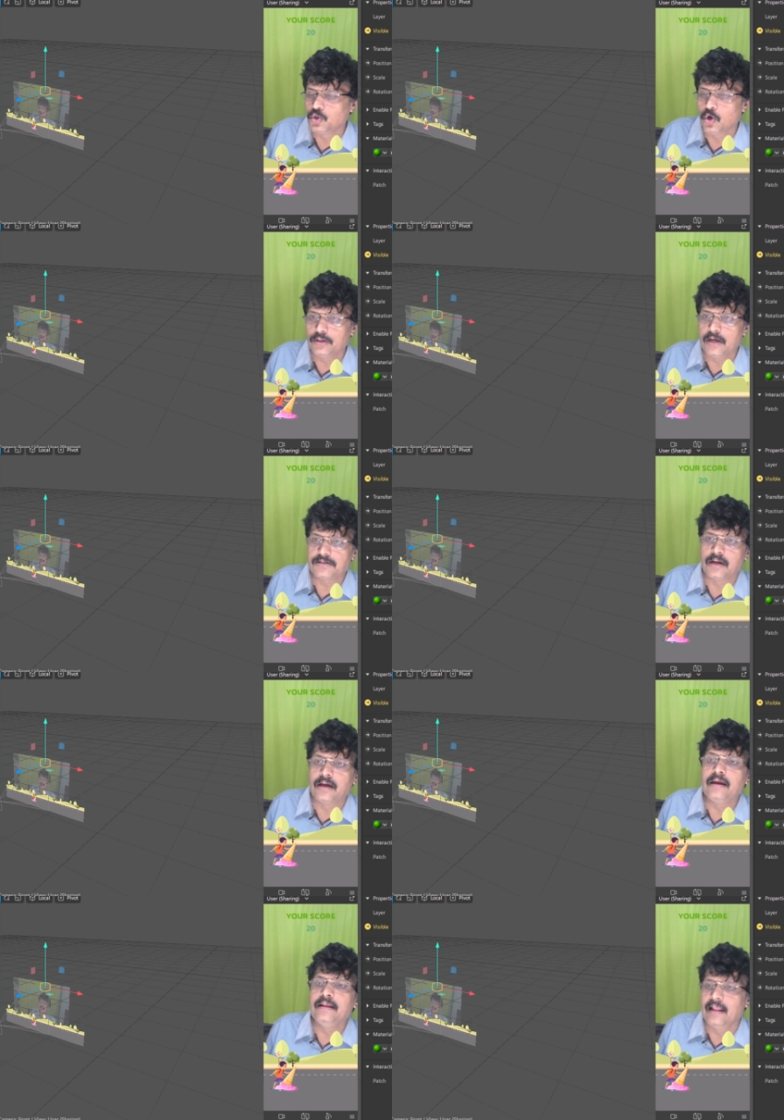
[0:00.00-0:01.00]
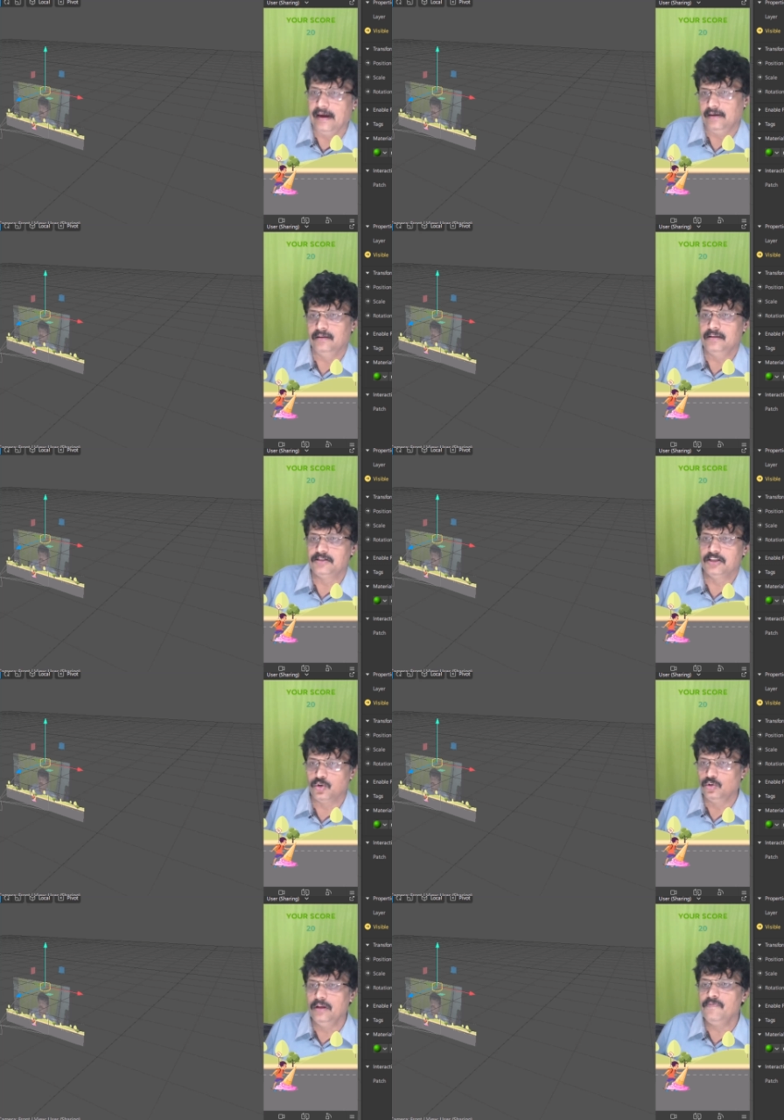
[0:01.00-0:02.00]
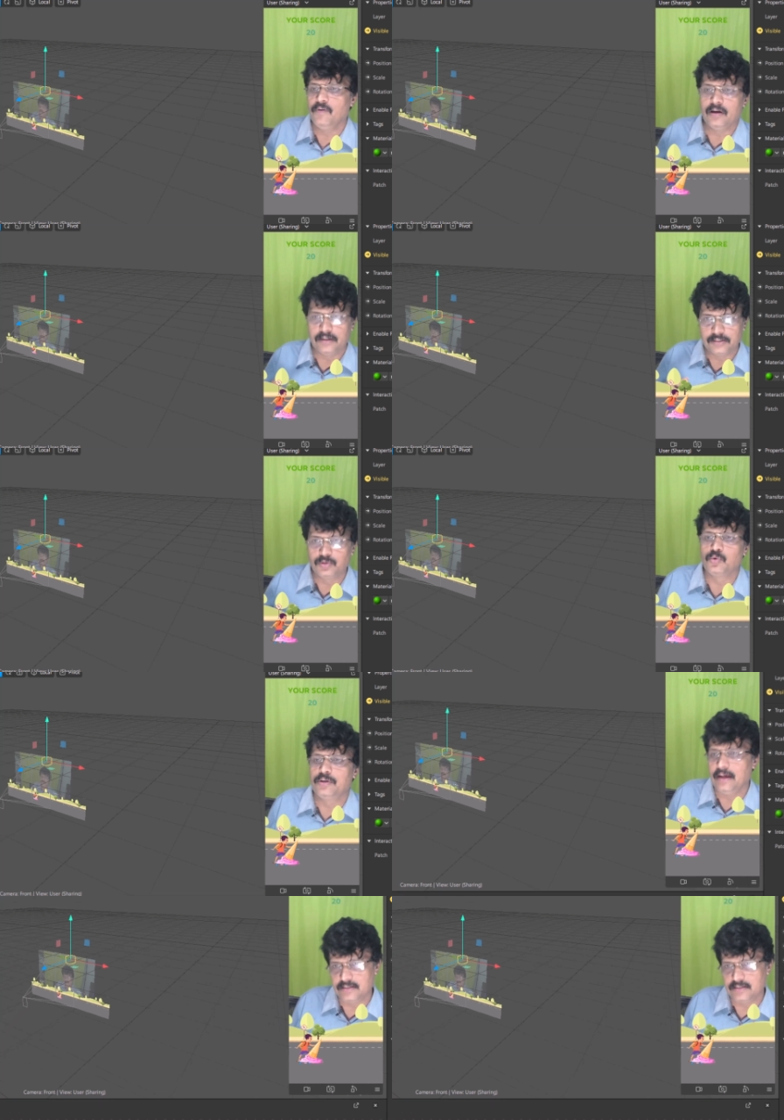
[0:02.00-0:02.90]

this green light. This is only for us to test.